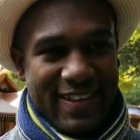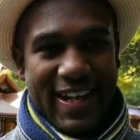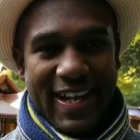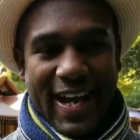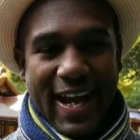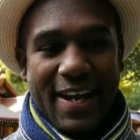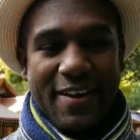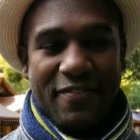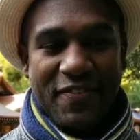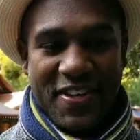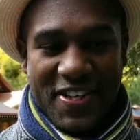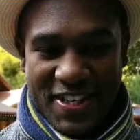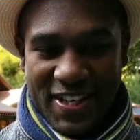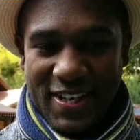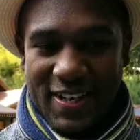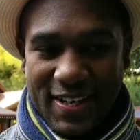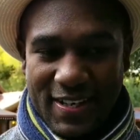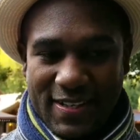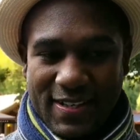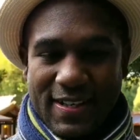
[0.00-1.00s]
like fish a
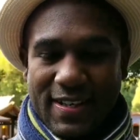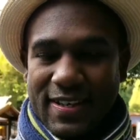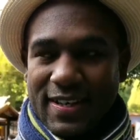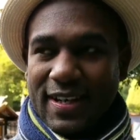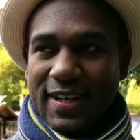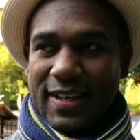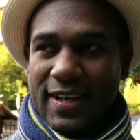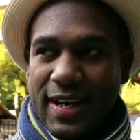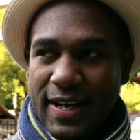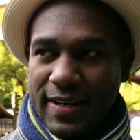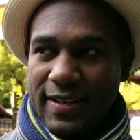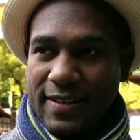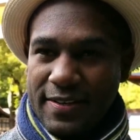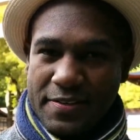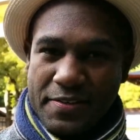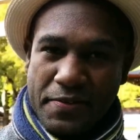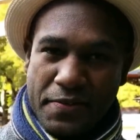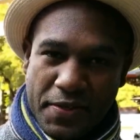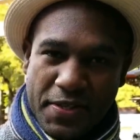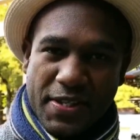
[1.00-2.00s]
lot, and I like the
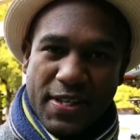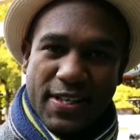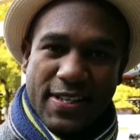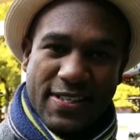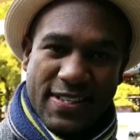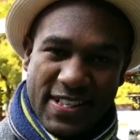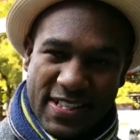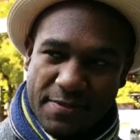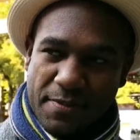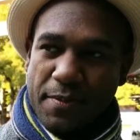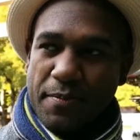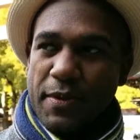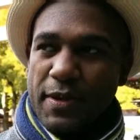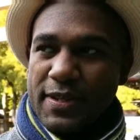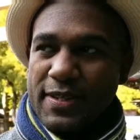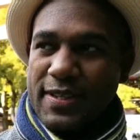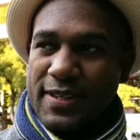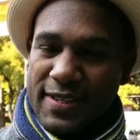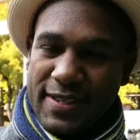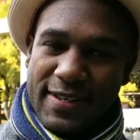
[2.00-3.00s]
sushi and the sashimi,
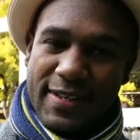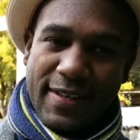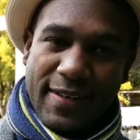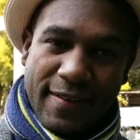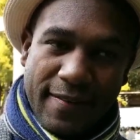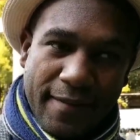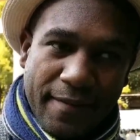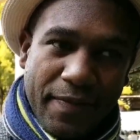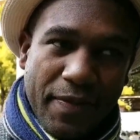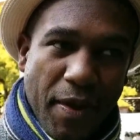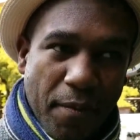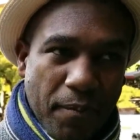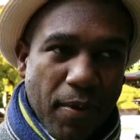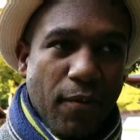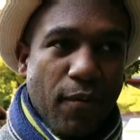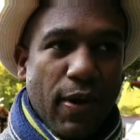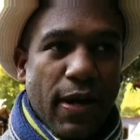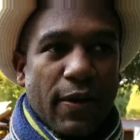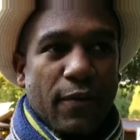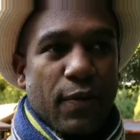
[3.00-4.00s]
but number
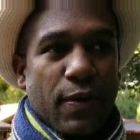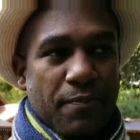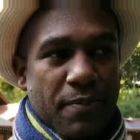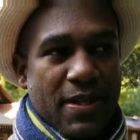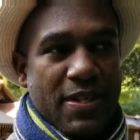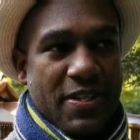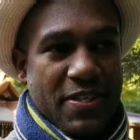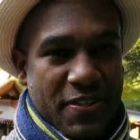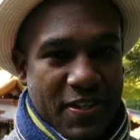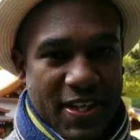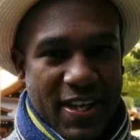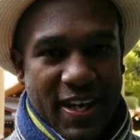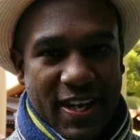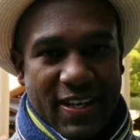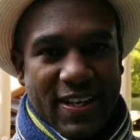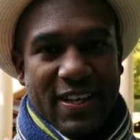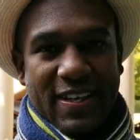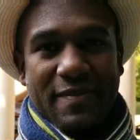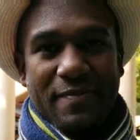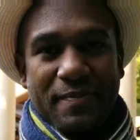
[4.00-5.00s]
one would be the
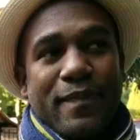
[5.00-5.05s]
sukiyaki.